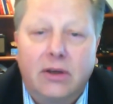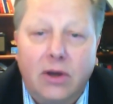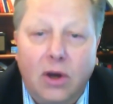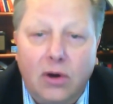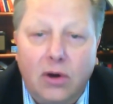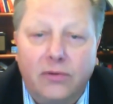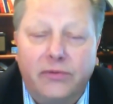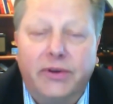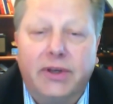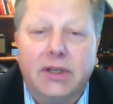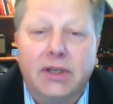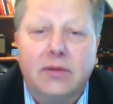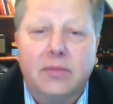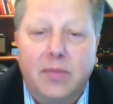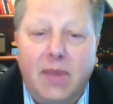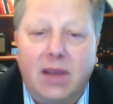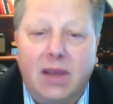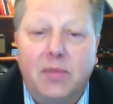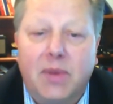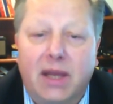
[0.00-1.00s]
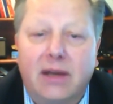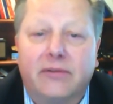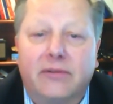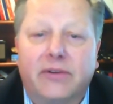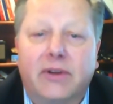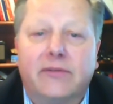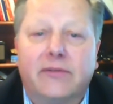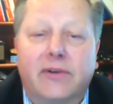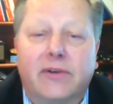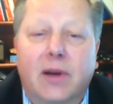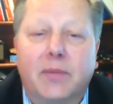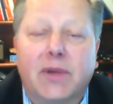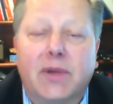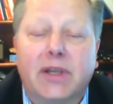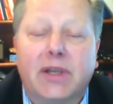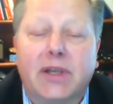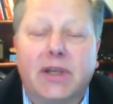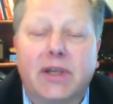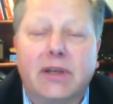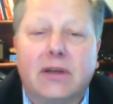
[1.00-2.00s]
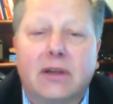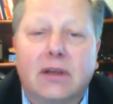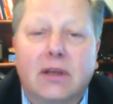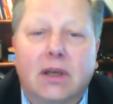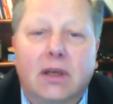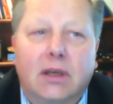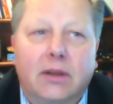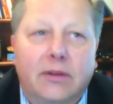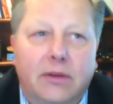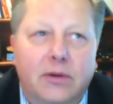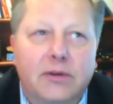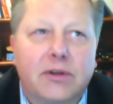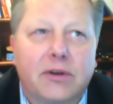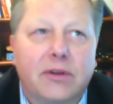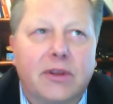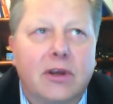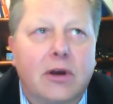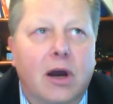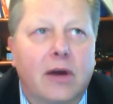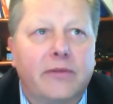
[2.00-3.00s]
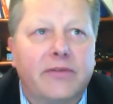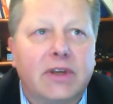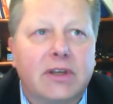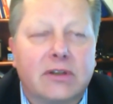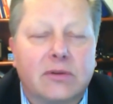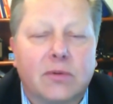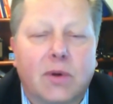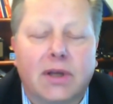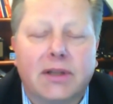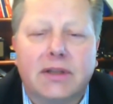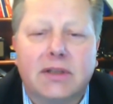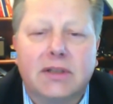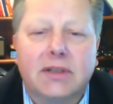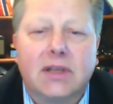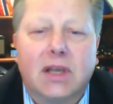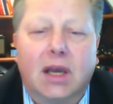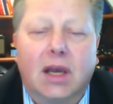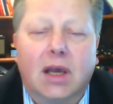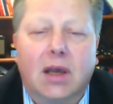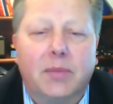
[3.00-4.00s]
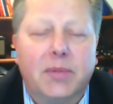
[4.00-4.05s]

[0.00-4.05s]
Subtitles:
COVID may benefit from it. Those are the obvious ones.